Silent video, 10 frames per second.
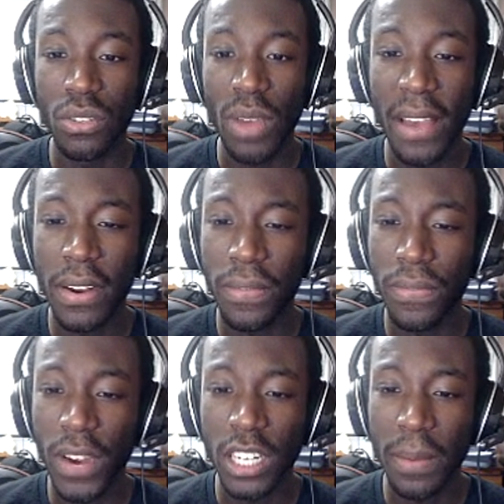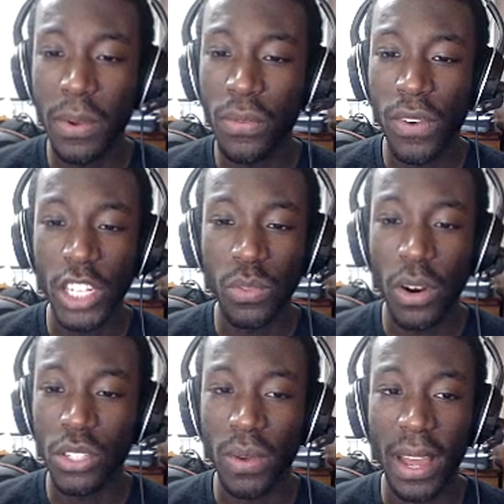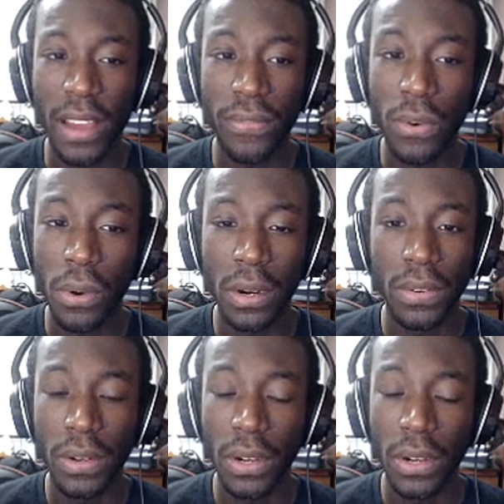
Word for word: Do I have any fresh? How many fresh waters do I have? 4?